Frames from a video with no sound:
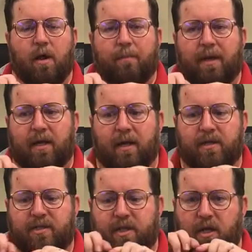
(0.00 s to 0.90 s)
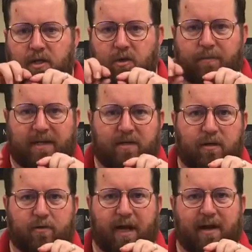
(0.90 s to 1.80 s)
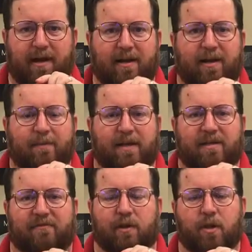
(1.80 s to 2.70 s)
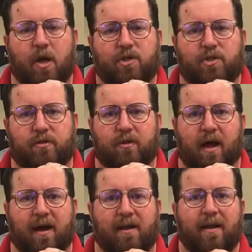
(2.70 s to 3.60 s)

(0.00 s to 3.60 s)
because you would be located at a little bit different longitude line,